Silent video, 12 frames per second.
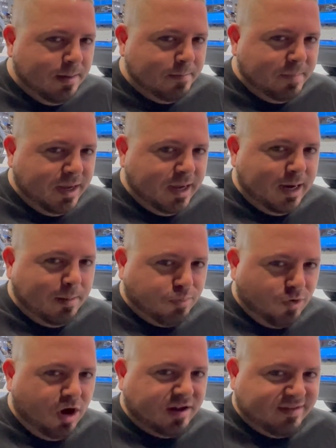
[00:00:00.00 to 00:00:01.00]
being
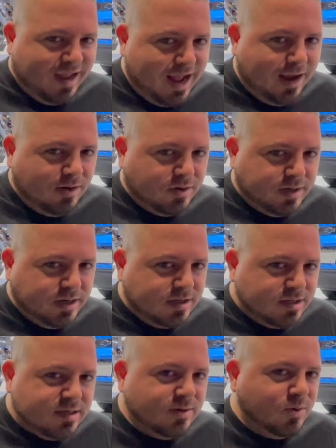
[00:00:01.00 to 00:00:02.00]
brought down
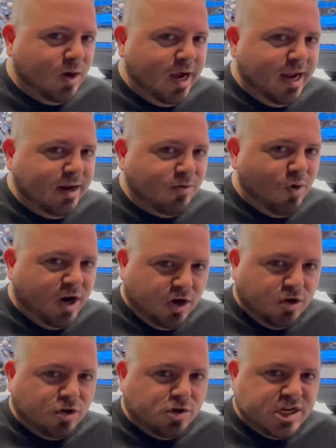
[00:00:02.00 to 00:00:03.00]
to a
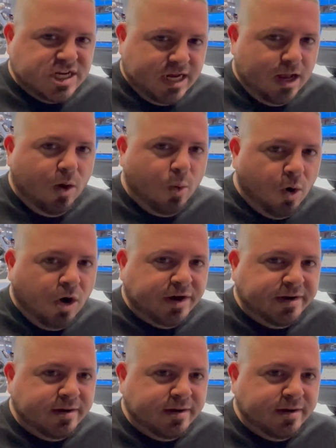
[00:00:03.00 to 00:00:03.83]
regular ZL1